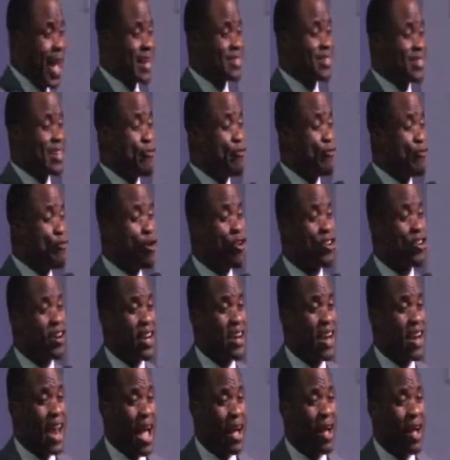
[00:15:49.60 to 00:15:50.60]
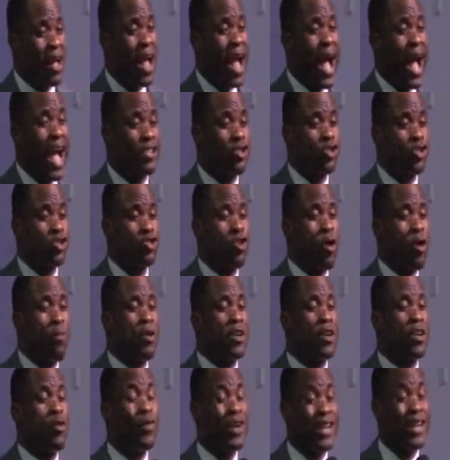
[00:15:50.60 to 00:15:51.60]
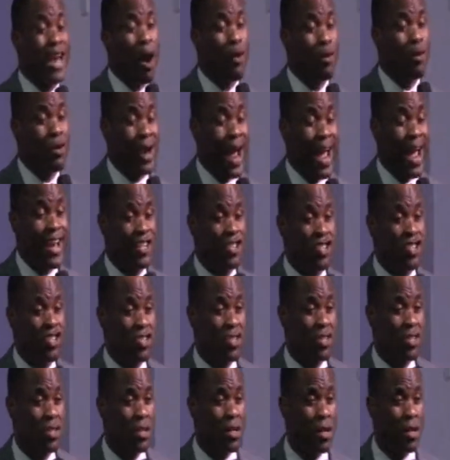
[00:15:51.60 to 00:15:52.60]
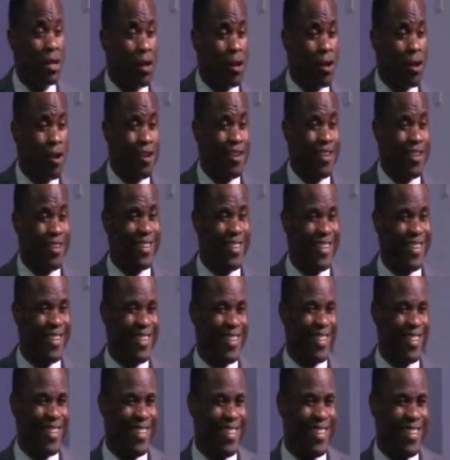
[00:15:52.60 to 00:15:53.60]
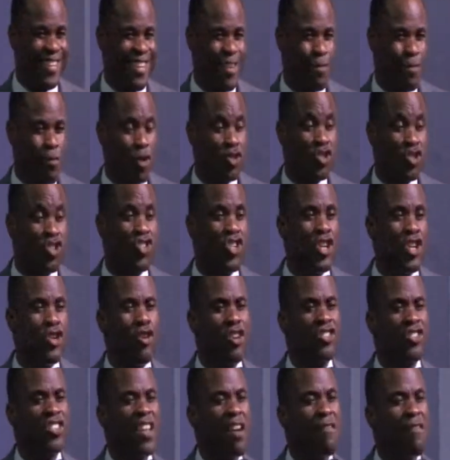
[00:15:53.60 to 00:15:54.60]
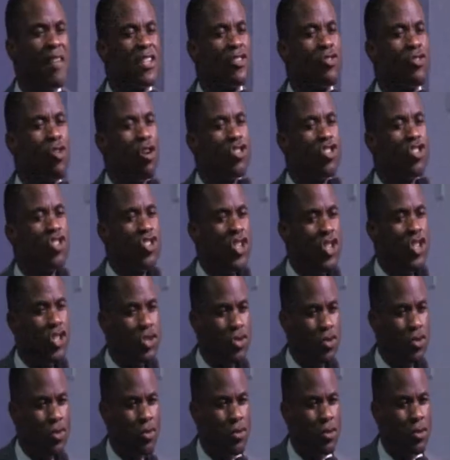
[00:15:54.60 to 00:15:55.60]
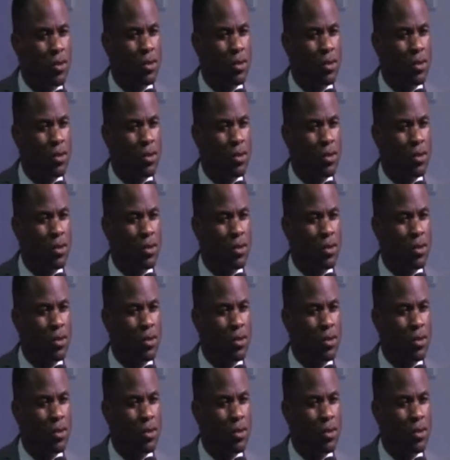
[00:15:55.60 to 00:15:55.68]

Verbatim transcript: as a foreigner, as somebody without rights. But see yourself as God sees you.